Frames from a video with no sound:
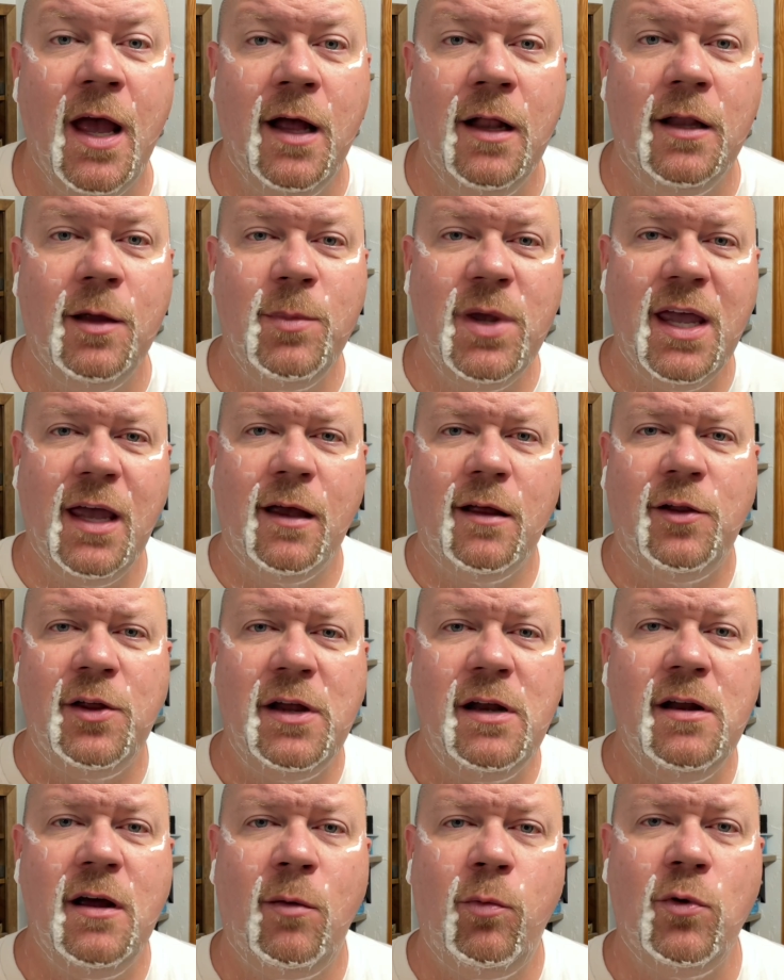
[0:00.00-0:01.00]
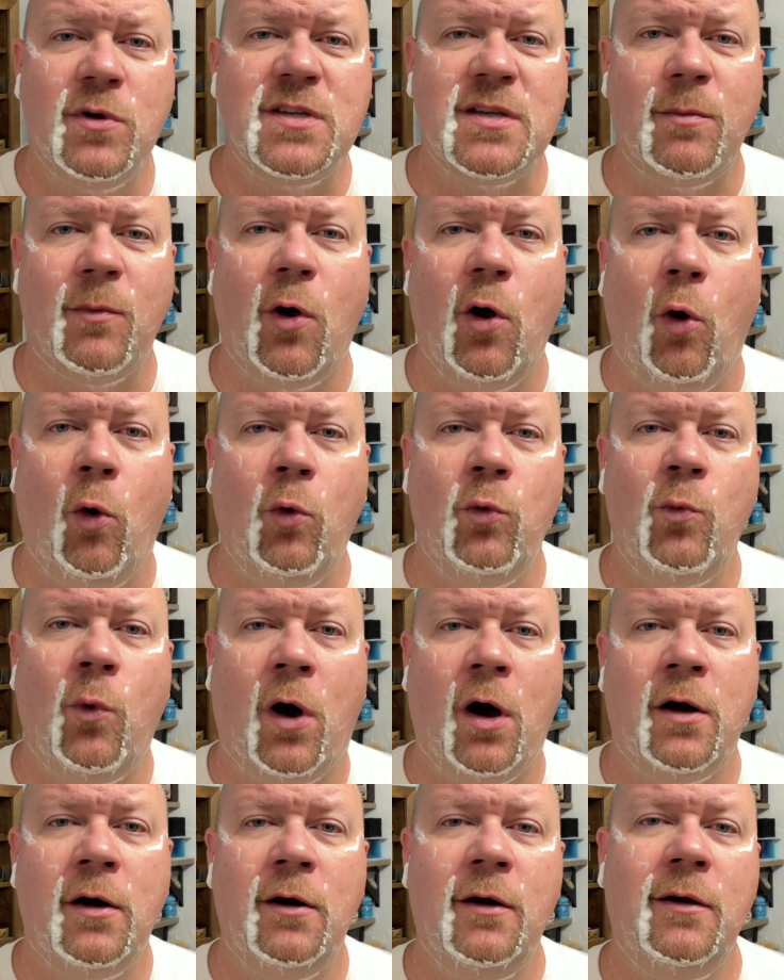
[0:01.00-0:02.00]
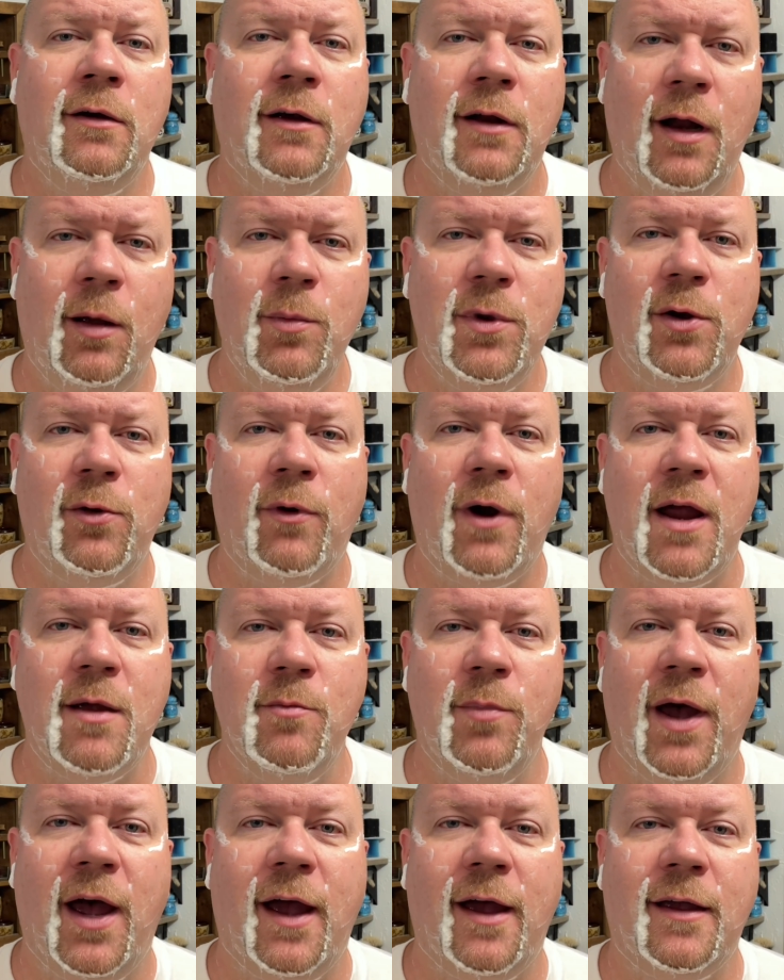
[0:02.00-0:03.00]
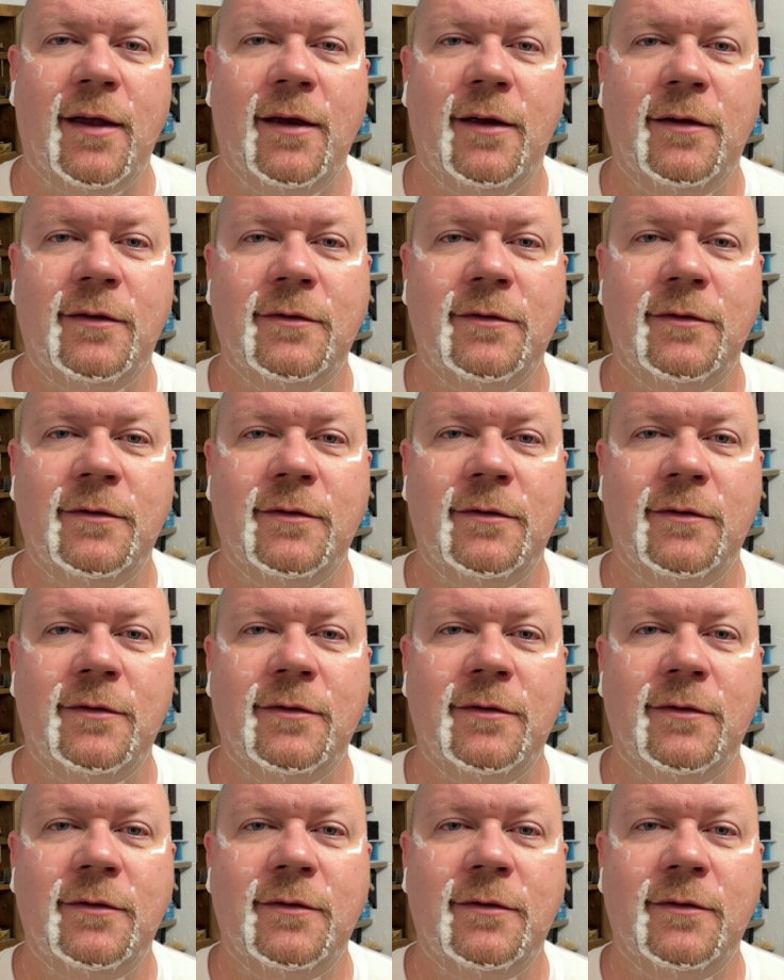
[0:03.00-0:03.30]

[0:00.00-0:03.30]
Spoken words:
Let me get cleaned up with some cold water, and I'll be right back.